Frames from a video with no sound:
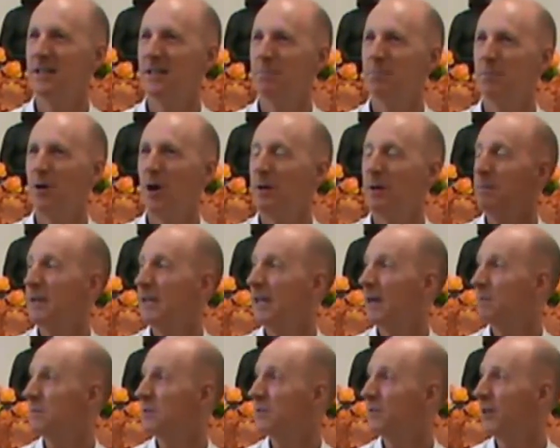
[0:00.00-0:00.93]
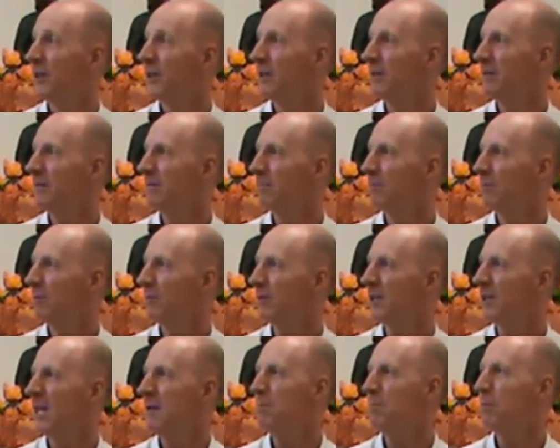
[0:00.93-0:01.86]
Mind becomes very,
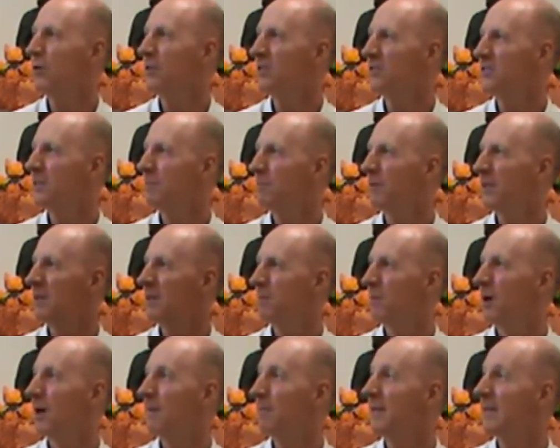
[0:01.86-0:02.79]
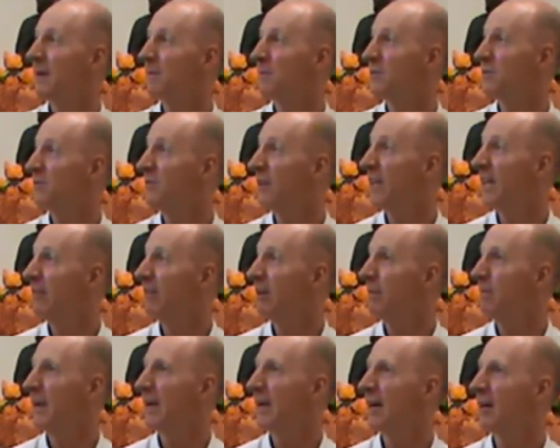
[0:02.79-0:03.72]
put it simply, the mind becomes very
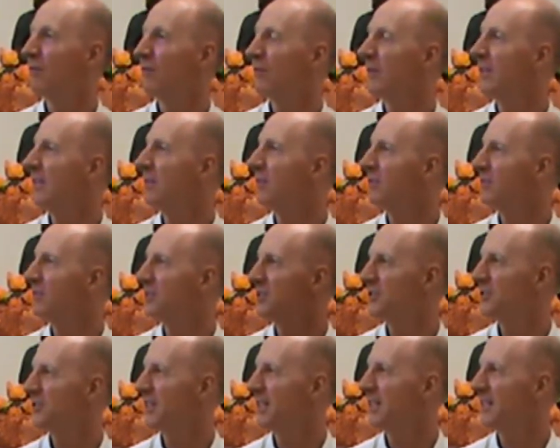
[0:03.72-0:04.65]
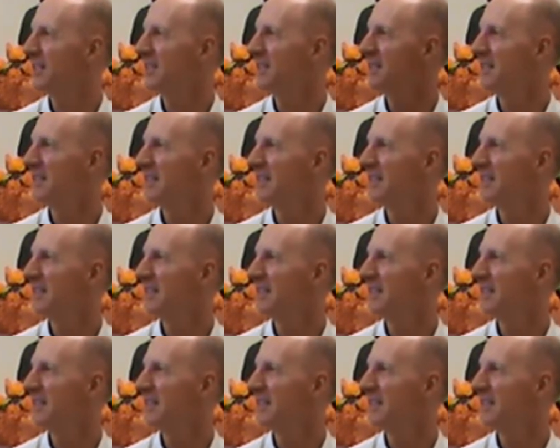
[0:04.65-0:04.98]
powerfully concentrated,